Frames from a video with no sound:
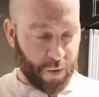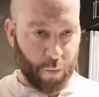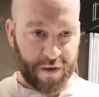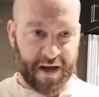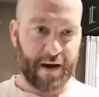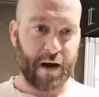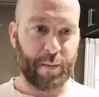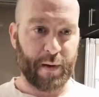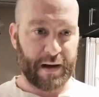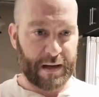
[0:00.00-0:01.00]
would get
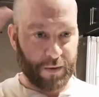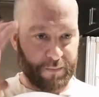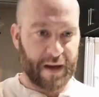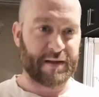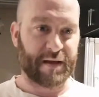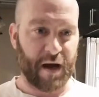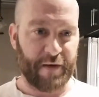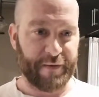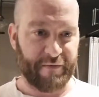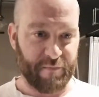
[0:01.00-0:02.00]
up and he would make the
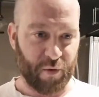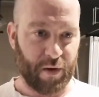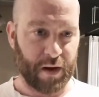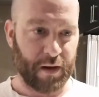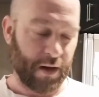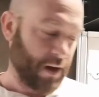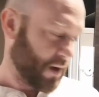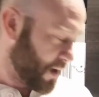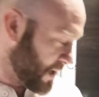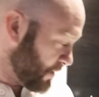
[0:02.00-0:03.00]
coffee every morning,
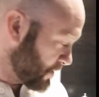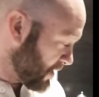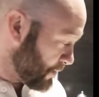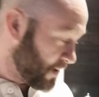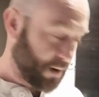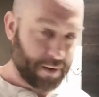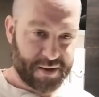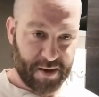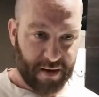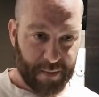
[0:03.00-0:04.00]
and he would come in and he would
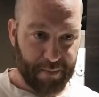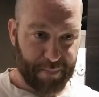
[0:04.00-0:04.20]
turn on